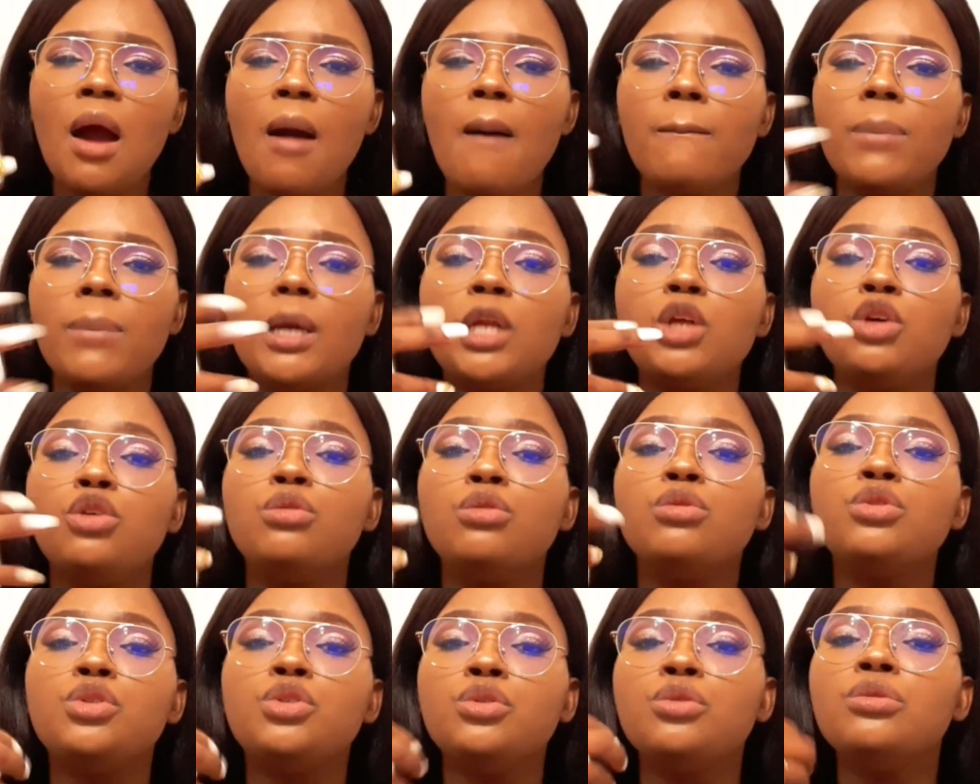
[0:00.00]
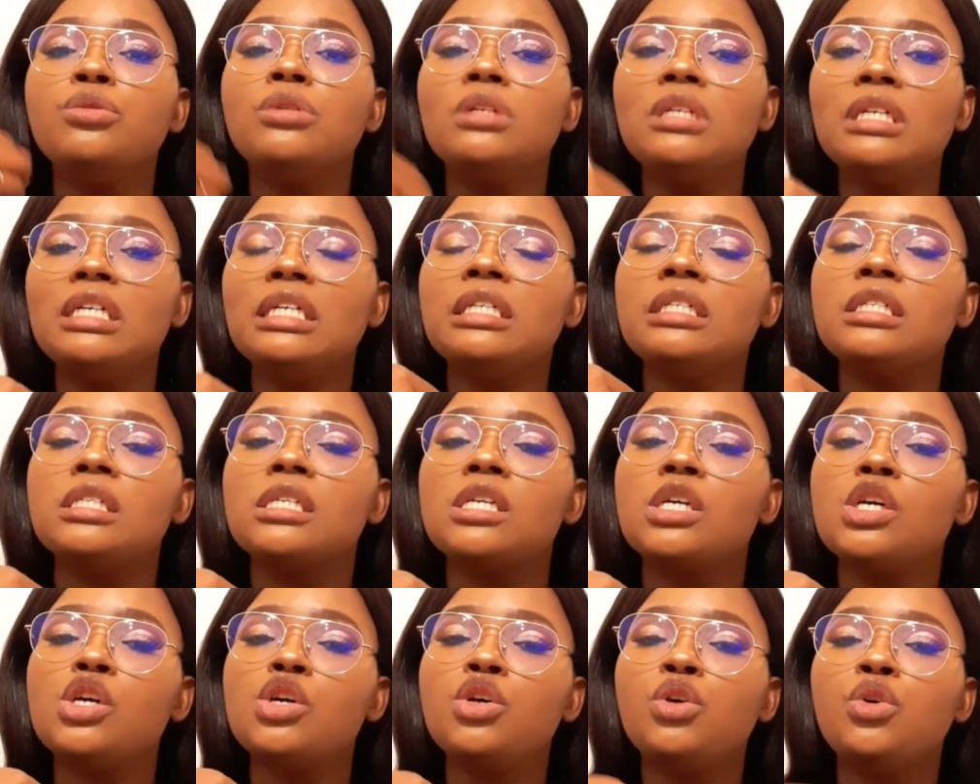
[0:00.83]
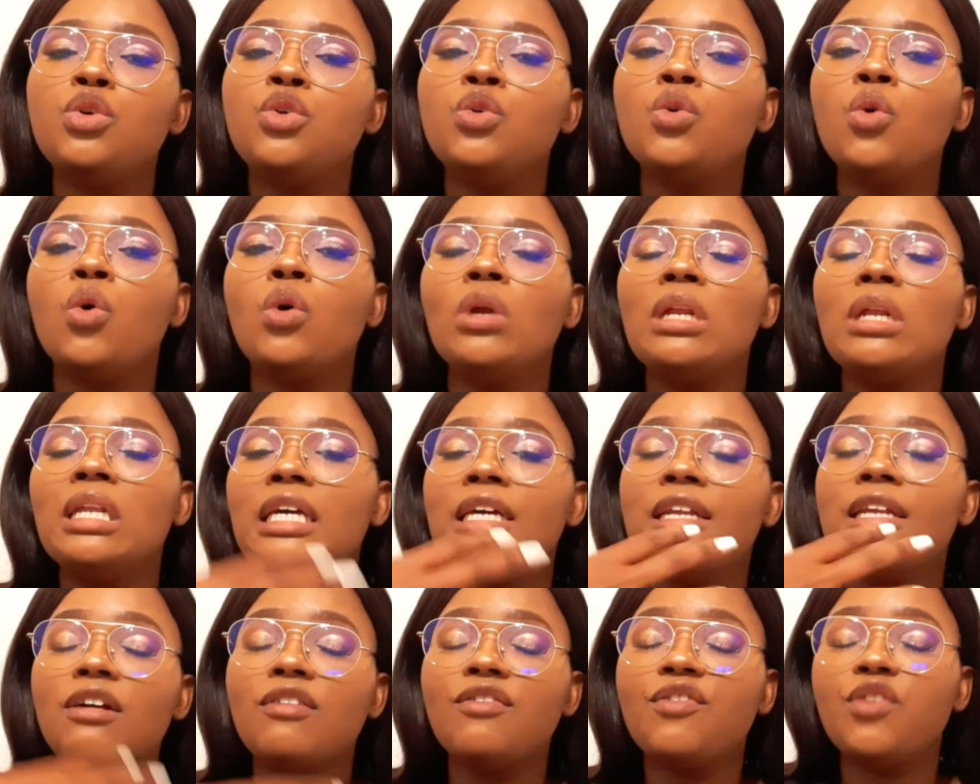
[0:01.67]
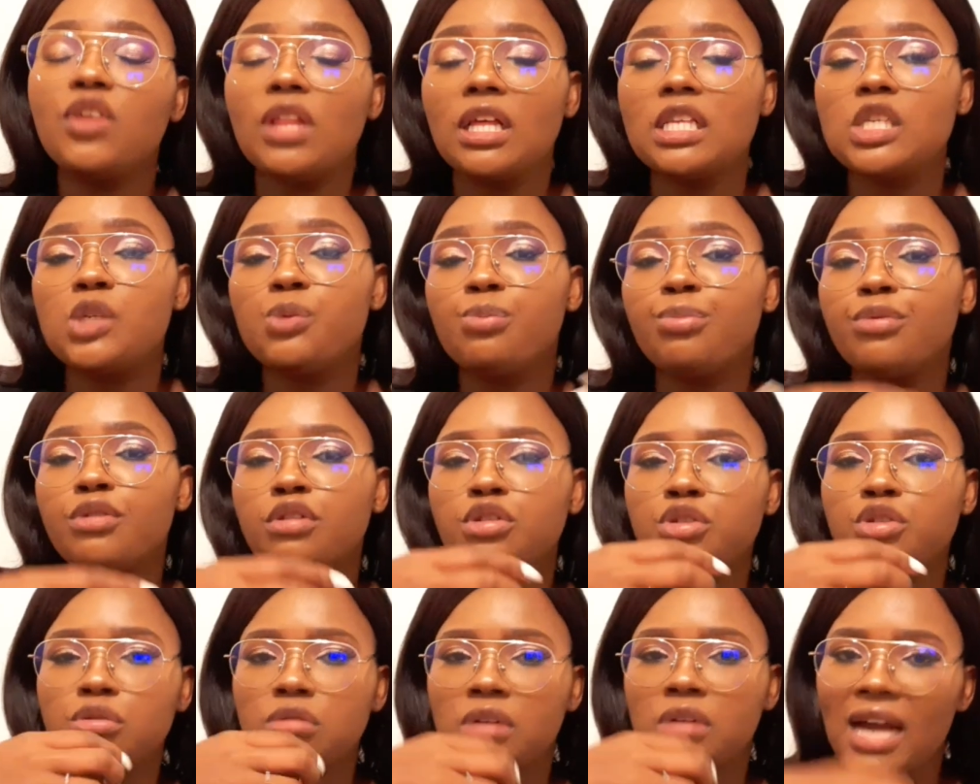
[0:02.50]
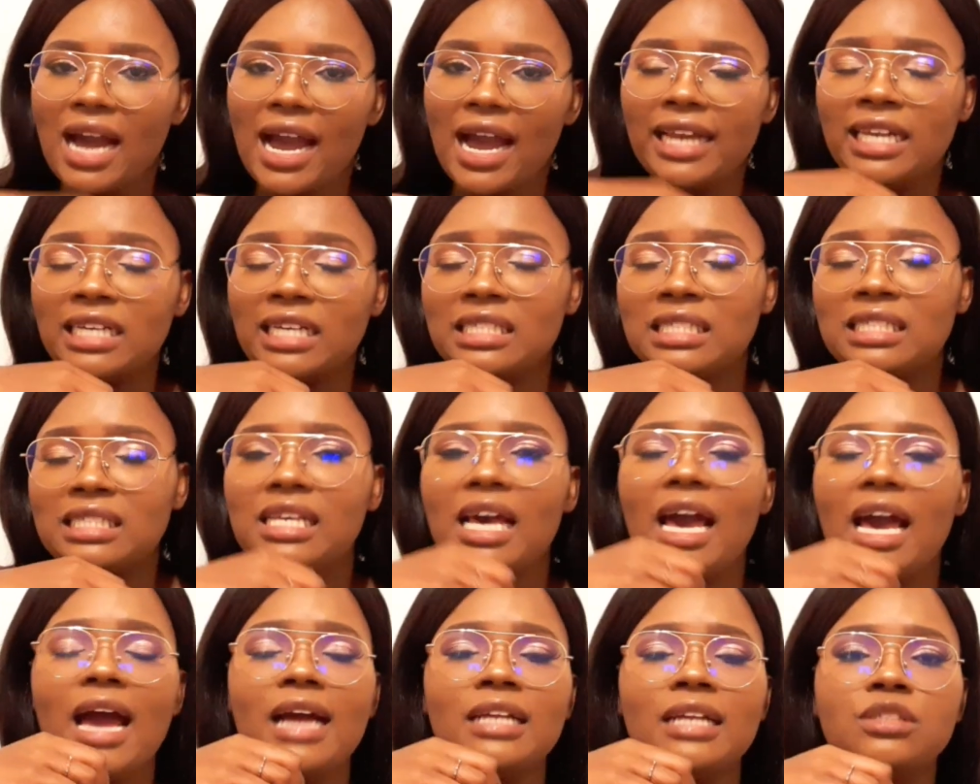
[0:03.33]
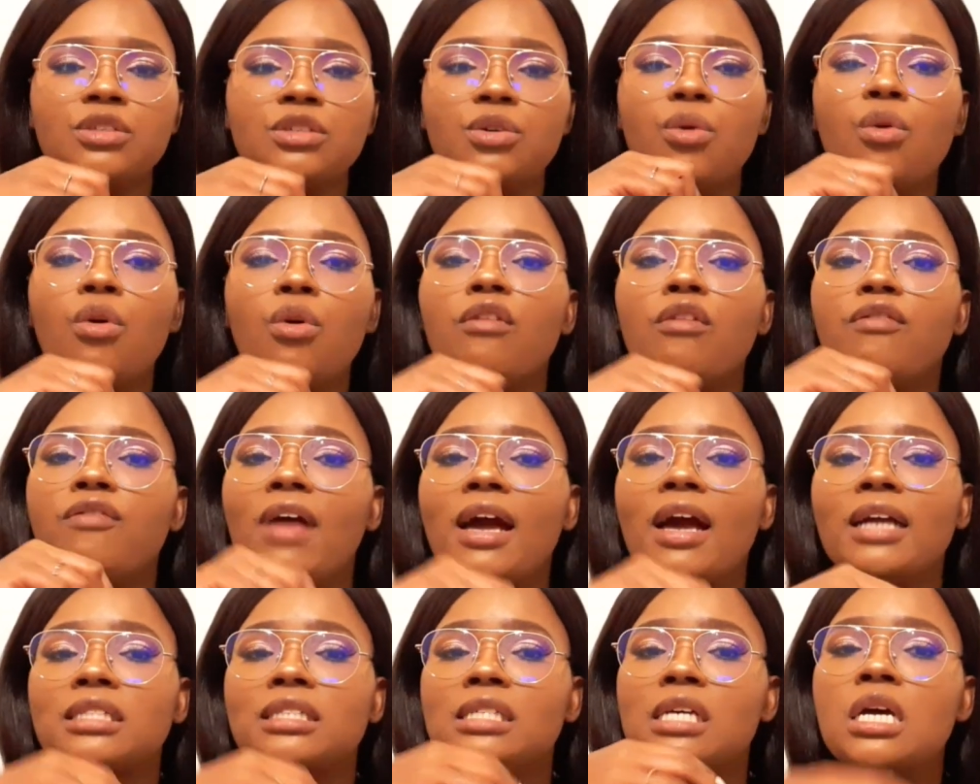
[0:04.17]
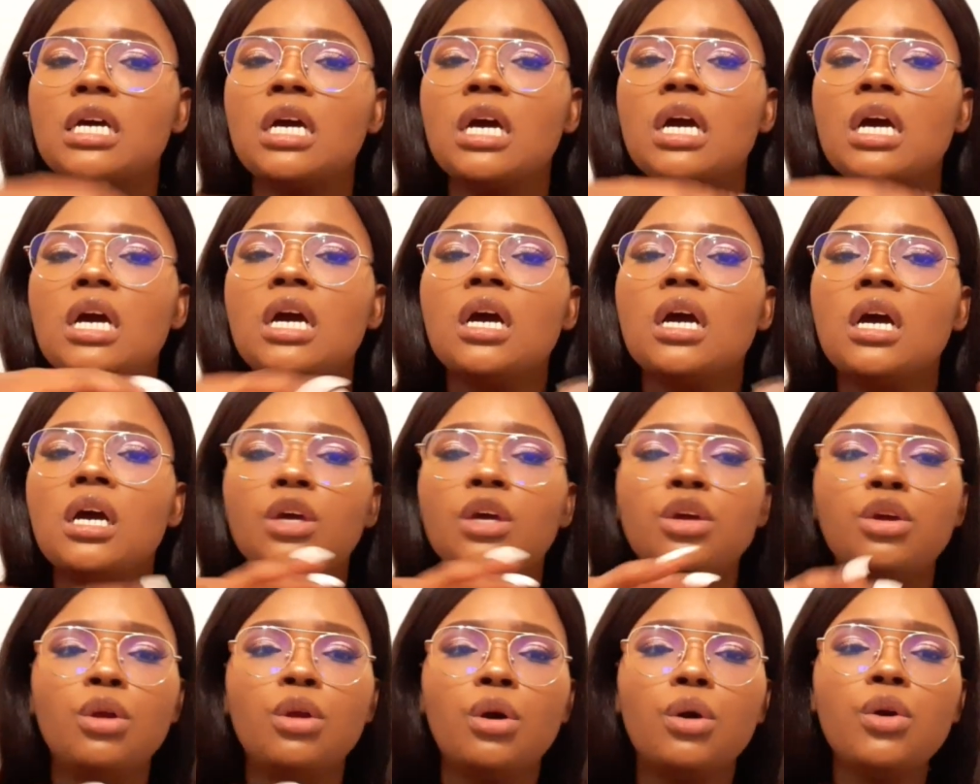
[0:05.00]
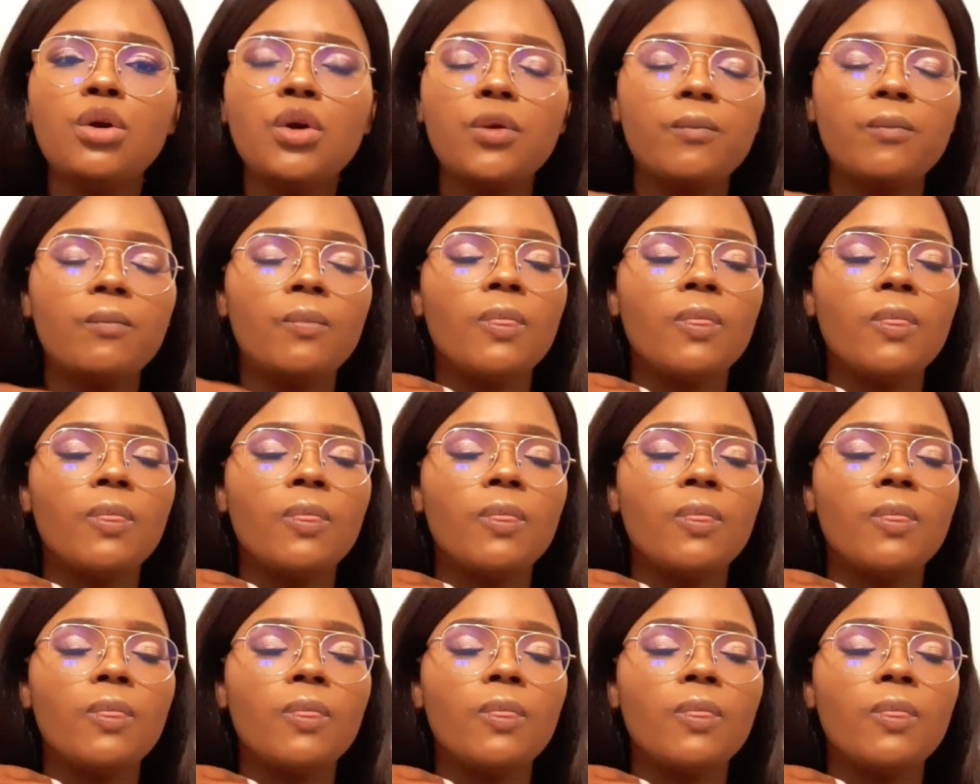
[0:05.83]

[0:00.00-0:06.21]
but you do need your leader for the spiritual guidance and all of that, you know?